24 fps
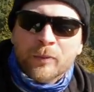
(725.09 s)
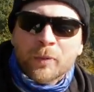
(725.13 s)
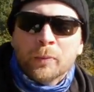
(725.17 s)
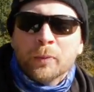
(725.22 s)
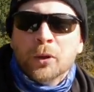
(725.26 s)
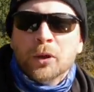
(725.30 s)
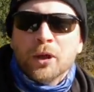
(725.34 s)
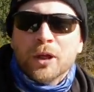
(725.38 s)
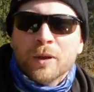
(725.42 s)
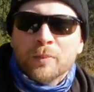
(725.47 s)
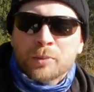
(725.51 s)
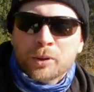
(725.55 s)
We
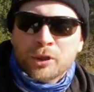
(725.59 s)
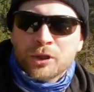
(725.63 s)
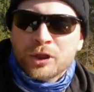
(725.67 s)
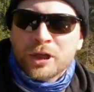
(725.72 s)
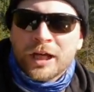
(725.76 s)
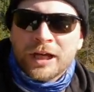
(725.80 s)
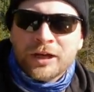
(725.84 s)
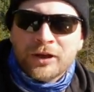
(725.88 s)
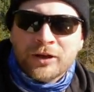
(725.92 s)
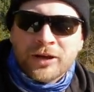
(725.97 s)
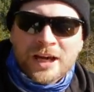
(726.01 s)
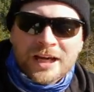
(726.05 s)
really
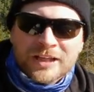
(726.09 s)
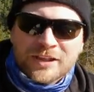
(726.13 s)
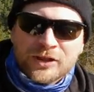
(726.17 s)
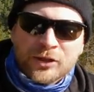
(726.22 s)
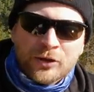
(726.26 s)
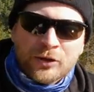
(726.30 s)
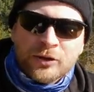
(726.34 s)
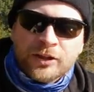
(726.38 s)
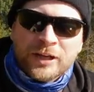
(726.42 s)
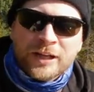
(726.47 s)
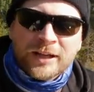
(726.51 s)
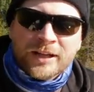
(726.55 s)
appreciate you guys
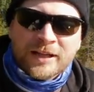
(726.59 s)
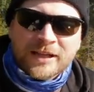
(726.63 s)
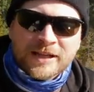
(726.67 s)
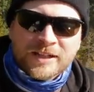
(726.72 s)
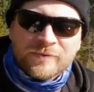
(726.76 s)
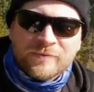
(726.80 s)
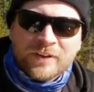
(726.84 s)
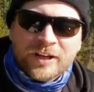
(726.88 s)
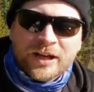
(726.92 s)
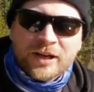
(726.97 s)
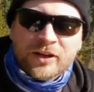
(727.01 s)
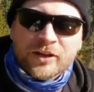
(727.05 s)
tuning into these
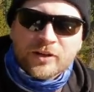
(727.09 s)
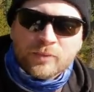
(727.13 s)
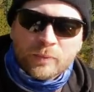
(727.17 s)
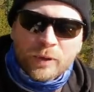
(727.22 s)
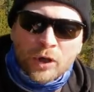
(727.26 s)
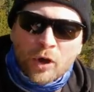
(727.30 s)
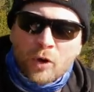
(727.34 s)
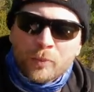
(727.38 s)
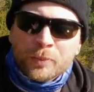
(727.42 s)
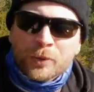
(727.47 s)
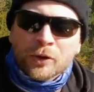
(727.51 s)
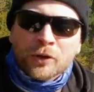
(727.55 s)
videos, and we
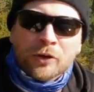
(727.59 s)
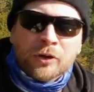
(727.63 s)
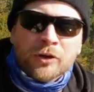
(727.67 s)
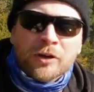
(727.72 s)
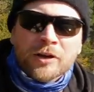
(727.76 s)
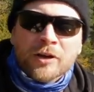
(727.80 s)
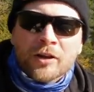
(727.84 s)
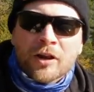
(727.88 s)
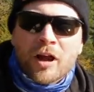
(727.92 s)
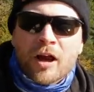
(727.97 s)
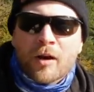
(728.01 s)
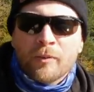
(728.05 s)
hope you're
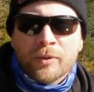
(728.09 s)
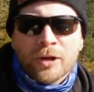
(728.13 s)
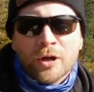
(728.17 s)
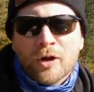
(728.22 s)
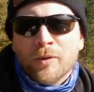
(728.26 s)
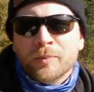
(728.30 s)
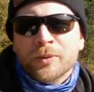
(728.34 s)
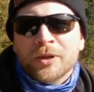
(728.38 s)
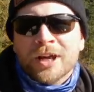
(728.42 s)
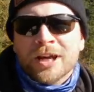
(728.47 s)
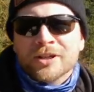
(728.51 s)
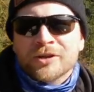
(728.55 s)
learning a lot. We
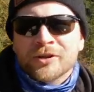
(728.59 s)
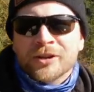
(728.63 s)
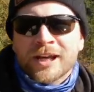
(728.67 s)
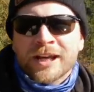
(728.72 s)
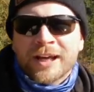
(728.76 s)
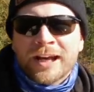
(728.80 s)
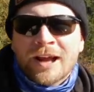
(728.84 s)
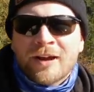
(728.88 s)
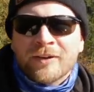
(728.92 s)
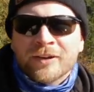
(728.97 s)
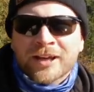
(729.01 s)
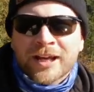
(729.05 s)
hope you guys are
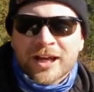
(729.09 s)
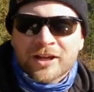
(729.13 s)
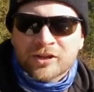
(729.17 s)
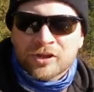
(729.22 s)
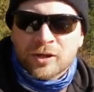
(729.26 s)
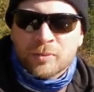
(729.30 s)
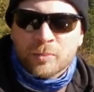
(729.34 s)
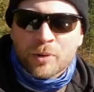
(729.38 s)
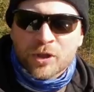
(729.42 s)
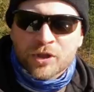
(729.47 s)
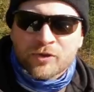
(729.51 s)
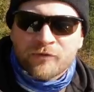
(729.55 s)
getting out and catching
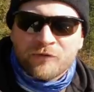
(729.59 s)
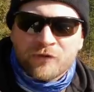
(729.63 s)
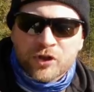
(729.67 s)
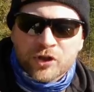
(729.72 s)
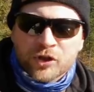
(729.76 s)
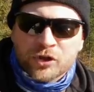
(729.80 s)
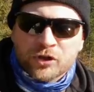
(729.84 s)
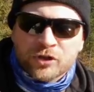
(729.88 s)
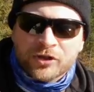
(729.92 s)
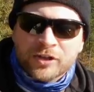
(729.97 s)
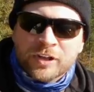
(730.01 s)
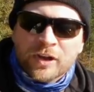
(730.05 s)
a bunch of
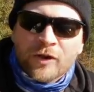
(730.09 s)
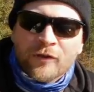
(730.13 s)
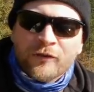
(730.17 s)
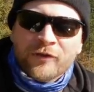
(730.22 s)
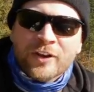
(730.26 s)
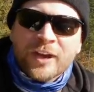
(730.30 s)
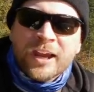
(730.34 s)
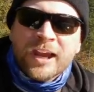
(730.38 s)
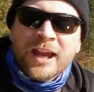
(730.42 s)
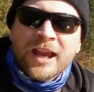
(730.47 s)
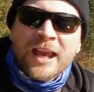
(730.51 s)
fish yourself.